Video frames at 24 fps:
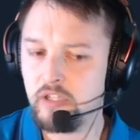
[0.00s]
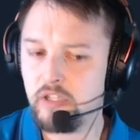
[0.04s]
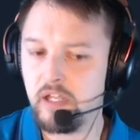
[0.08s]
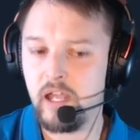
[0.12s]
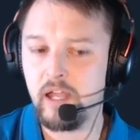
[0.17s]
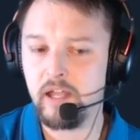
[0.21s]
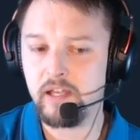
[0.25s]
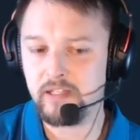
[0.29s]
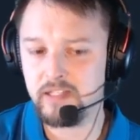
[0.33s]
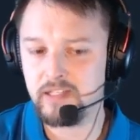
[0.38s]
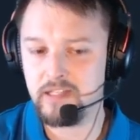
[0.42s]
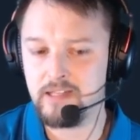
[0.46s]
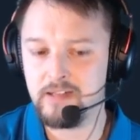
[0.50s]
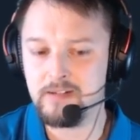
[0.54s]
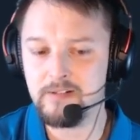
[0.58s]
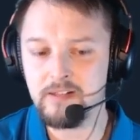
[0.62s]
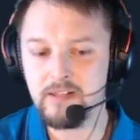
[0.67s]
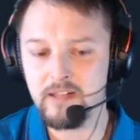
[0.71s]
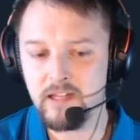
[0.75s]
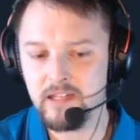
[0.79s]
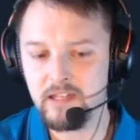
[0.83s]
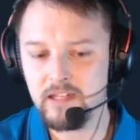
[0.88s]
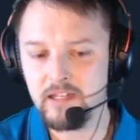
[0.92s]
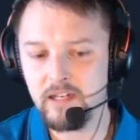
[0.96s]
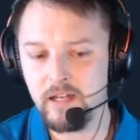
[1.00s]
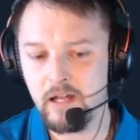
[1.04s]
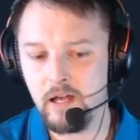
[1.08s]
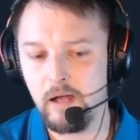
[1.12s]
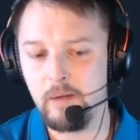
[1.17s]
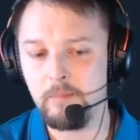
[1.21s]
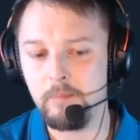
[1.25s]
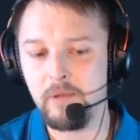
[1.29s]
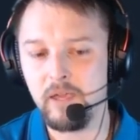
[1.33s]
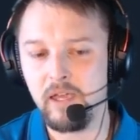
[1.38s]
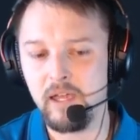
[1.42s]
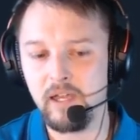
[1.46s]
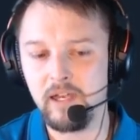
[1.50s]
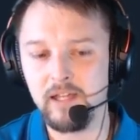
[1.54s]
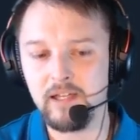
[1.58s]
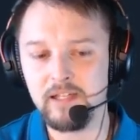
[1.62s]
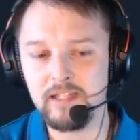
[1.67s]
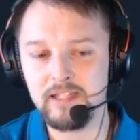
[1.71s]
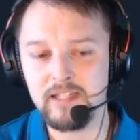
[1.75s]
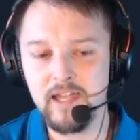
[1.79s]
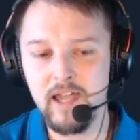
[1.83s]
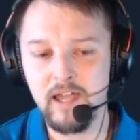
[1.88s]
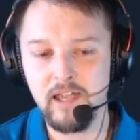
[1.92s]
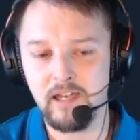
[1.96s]
deck still ended up getting
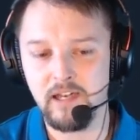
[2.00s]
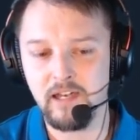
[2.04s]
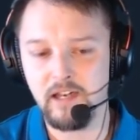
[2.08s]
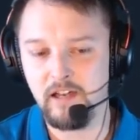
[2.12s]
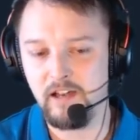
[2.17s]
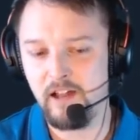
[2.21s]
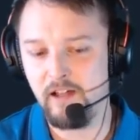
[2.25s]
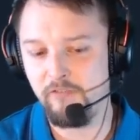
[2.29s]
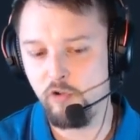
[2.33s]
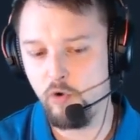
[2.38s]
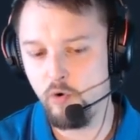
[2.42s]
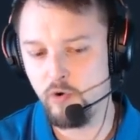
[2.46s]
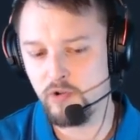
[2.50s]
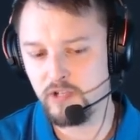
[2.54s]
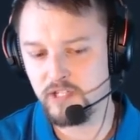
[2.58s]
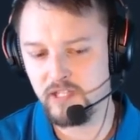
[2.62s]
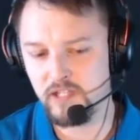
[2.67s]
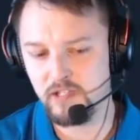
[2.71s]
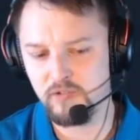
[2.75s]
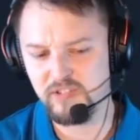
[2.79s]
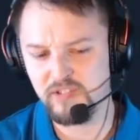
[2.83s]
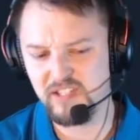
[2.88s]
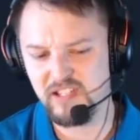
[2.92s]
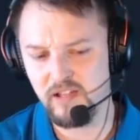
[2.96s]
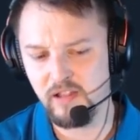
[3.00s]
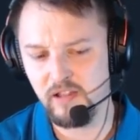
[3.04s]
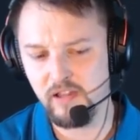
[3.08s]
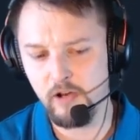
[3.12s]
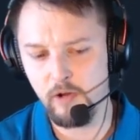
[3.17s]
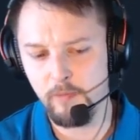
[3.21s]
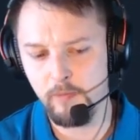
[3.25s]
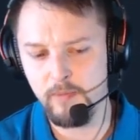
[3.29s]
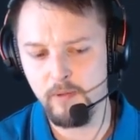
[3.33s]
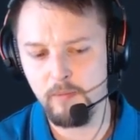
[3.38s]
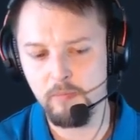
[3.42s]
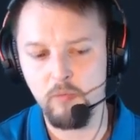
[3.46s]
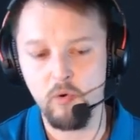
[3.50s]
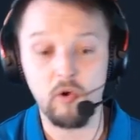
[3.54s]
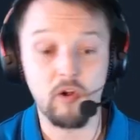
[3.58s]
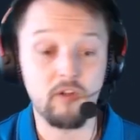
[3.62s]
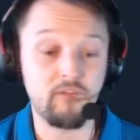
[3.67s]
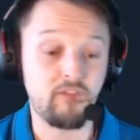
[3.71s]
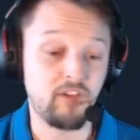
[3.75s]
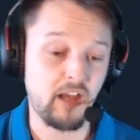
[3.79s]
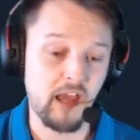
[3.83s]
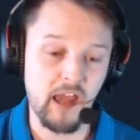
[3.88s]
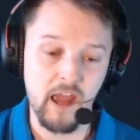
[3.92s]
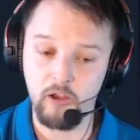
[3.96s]
second. And of course, this was a little bit more
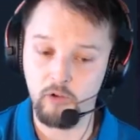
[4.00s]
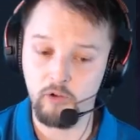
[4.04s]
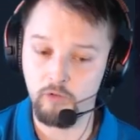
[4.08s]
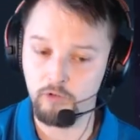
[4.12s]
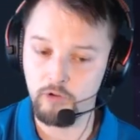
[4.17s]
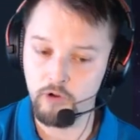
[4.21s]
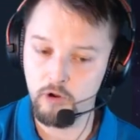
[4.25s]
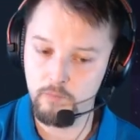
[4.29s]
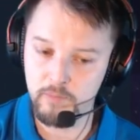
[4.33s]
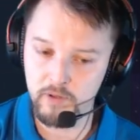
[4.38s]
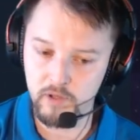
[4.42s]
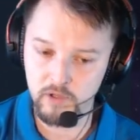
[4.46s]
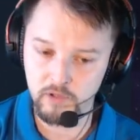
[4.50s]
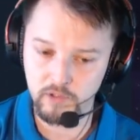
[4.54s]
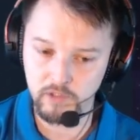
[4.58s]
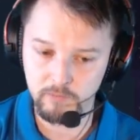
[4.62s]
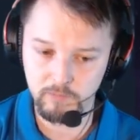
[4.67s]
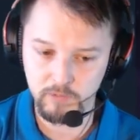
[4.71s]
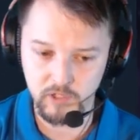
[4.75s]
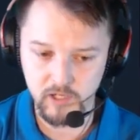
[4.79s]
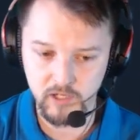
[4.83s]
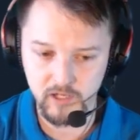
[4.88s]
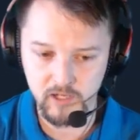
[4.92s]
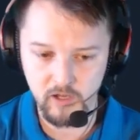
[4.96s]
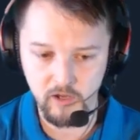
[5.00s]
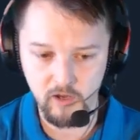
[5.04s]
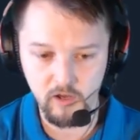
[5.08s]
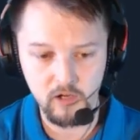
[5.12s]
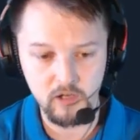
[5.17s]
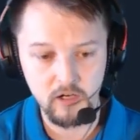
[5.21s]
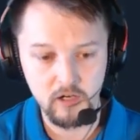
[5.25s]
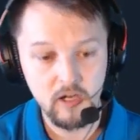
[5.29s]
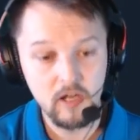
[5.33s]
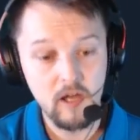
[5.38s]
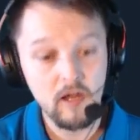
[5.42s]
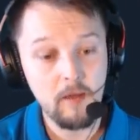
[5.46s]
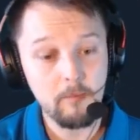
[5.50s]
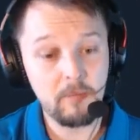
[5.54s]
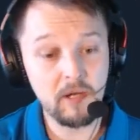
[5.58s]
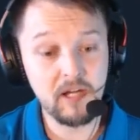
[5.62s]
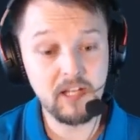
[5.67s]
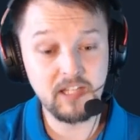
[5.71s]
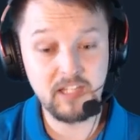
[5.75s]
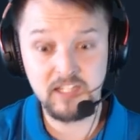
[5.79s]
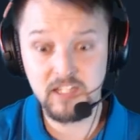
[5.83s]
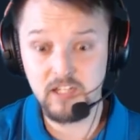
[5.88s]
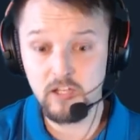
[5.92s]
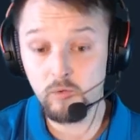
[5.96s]
of an aggro build in particular, but
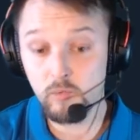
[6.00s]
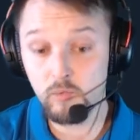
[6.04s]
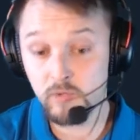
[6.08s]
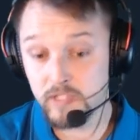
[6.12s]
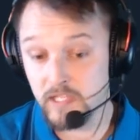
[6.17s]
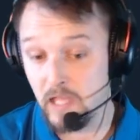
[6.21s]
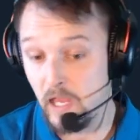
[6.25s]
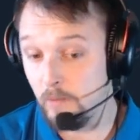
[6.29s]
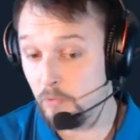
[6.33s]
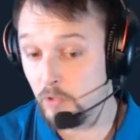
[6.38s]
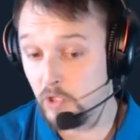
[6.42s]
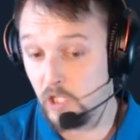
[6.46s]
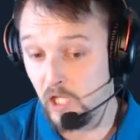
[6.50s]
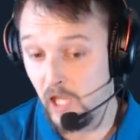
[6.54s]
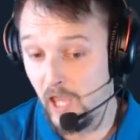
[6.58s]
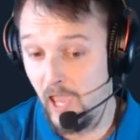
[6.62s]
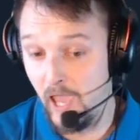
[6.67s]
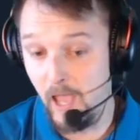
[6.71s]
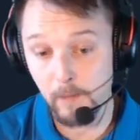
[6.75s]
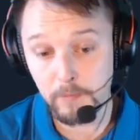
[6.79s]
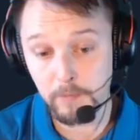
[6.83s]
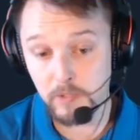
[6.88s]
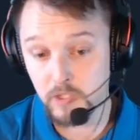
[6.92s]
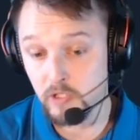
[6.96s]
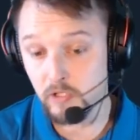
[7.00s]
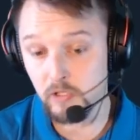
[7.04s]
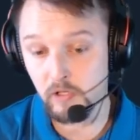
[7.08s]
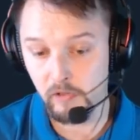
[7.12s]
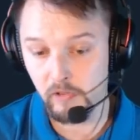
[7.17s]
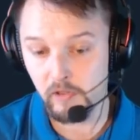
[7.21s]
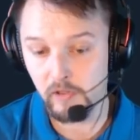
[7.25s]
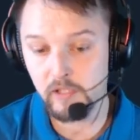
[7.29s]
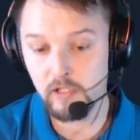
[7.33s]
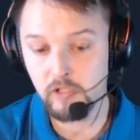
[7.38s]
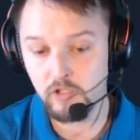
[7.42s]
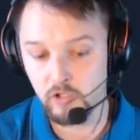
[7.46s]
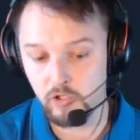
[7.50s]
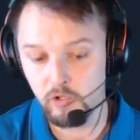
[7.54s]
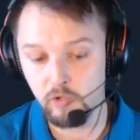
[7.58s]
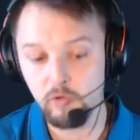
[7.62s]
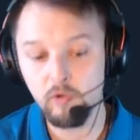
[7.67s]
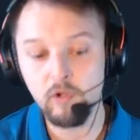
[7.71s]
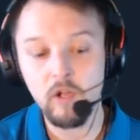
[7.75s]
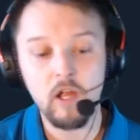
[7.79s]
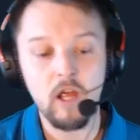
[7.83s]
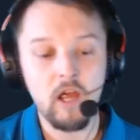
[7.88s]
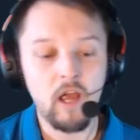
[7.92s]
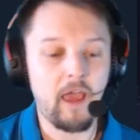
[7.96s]
it still was able to absolutely do
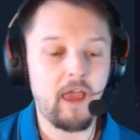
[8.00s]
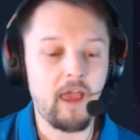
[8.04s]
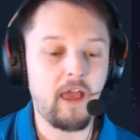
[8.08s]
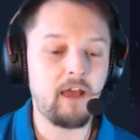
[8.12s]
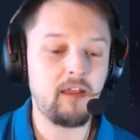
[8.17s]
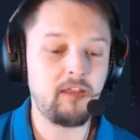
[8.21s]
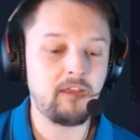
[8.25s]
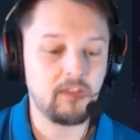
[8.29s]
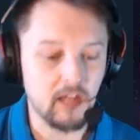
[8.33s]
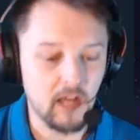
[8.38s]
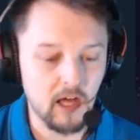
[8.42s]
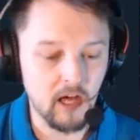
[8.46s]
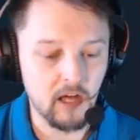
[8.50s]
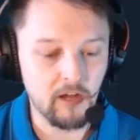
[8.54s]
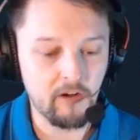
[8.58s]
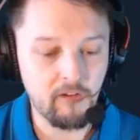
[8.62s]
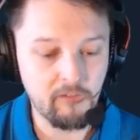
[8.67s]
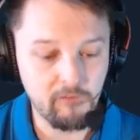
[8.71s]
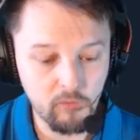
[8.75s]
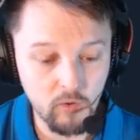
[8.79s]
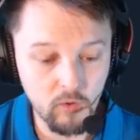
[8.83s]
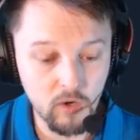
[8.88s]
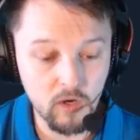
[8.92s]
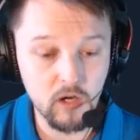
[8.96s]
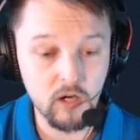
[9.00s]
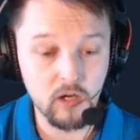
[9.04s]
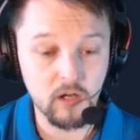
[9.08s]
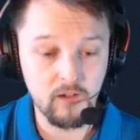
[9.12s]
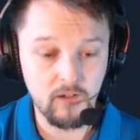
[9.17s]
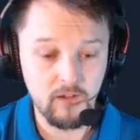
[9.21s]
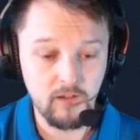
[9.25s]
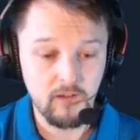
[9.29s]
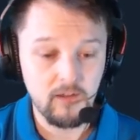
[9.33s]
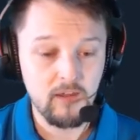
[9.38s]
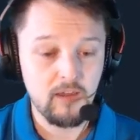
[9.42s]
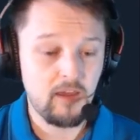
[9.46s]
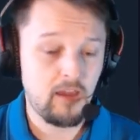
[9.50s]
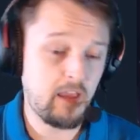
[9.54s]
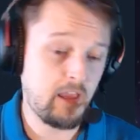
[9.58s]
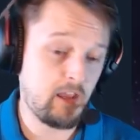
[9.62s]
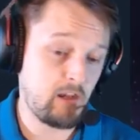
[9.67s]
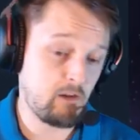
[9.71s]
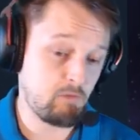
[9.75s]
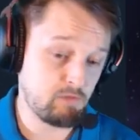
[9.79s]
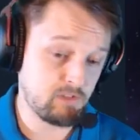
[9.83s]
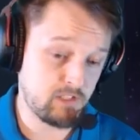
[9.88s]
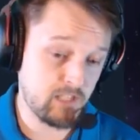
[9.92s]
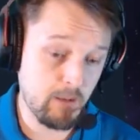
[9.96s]
a lot of work. And
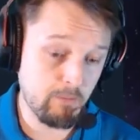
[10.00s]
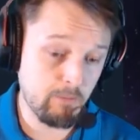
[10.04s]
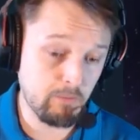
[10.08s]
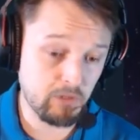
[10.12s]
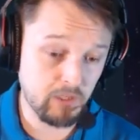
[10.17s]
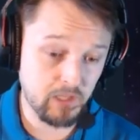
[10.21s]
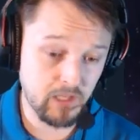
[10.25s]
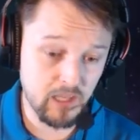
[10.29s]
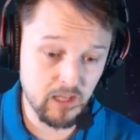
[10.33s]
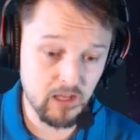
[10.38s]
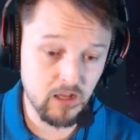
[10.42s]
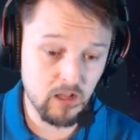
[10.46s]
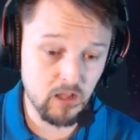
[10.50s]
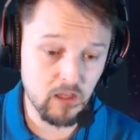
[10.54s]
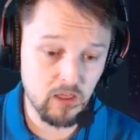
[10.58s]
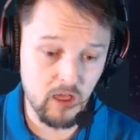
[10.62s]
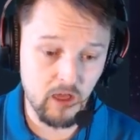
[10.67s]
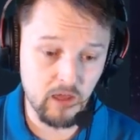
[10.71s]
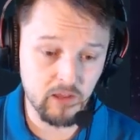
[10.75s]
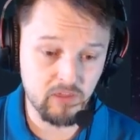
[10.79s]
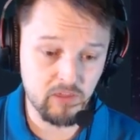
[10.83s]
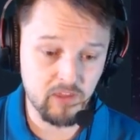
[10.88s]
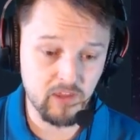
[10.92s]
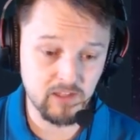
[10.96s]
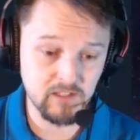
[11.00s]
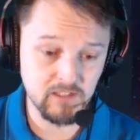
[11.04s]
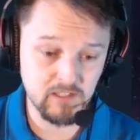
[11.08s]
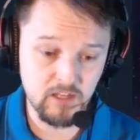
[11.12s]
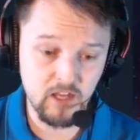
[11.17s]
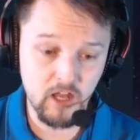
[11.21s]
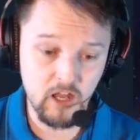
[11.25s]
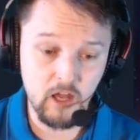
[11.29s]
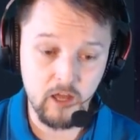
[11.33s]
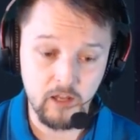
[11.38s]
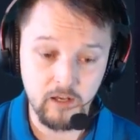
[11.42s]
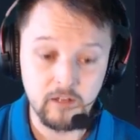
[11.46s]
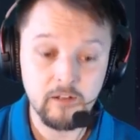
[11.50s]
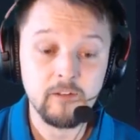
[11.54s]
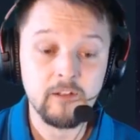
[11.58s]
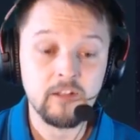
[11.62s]
it was able to get a lot of things done